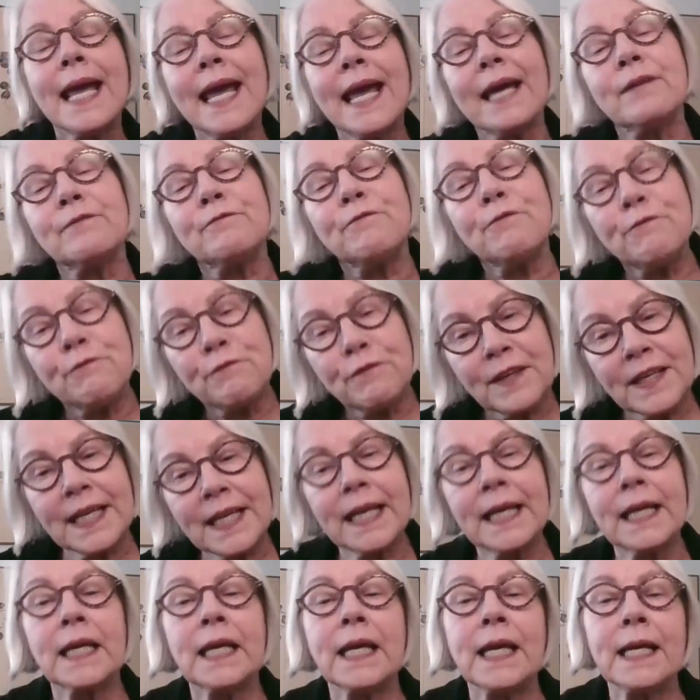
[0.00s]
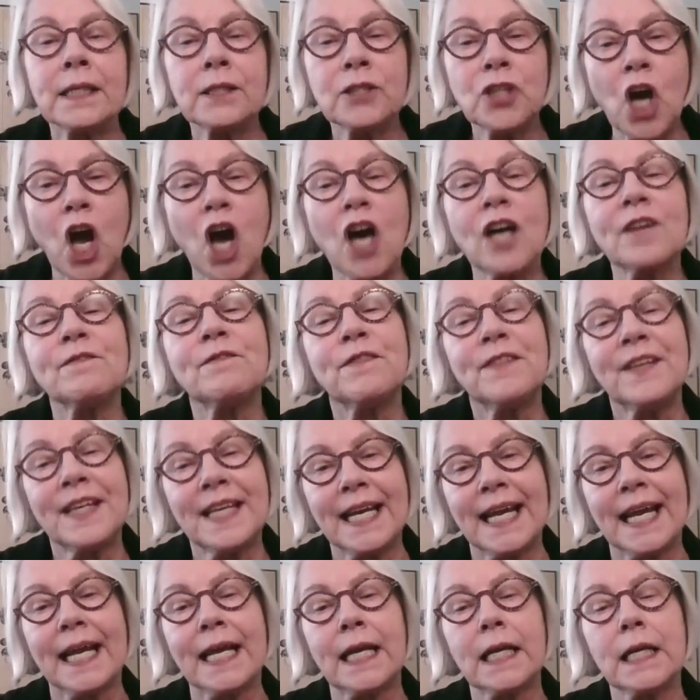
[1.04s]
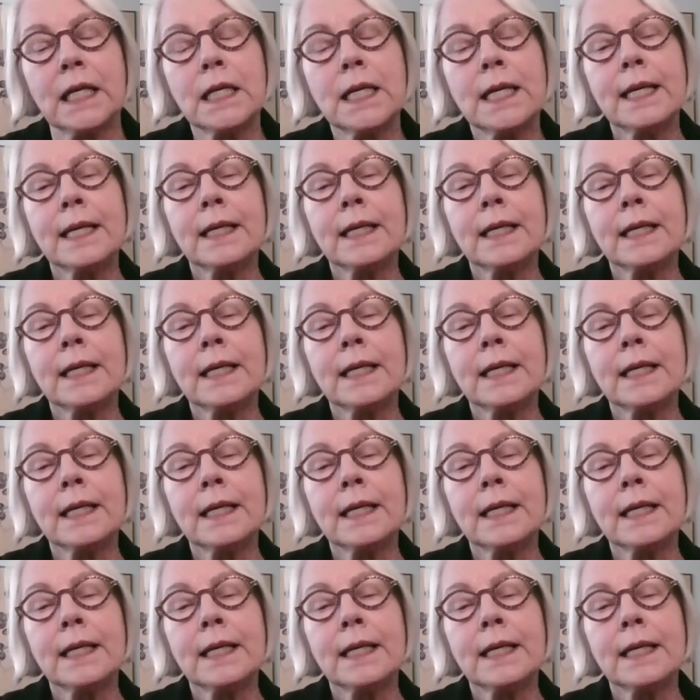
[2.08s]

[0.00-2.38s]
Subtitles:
and fitting and not fitting.